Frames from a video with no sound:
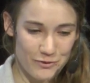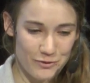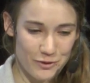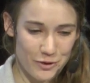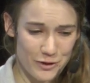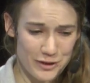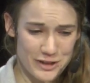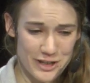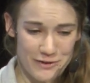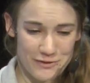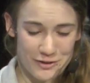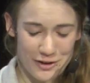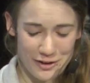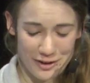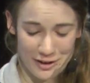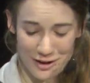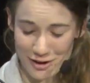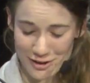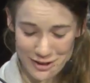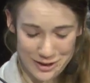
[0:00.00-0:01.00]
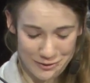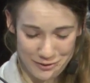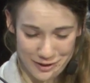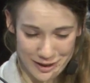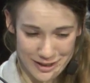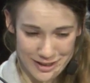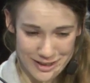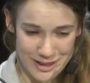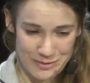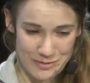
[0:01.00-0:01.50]
Of course, I've done lots of
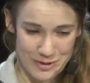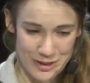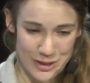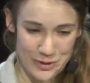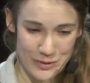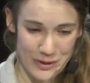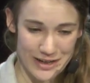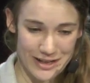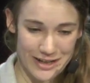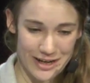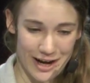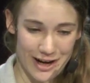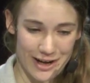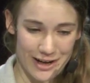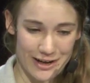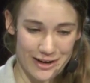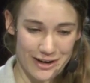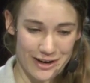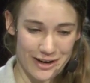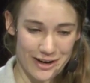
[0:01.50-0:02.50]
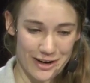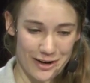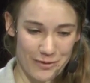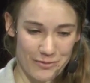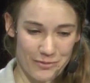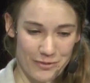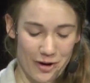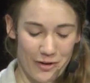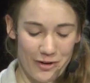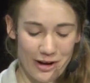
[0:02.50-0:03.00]
things in between.
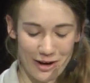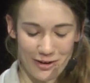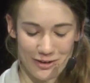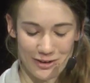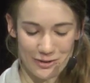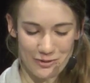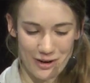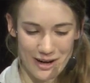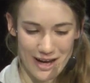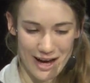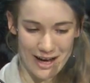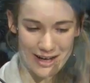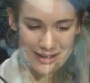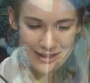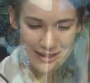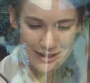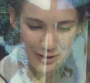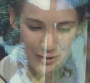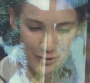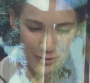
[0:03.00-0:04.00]
On the way I had a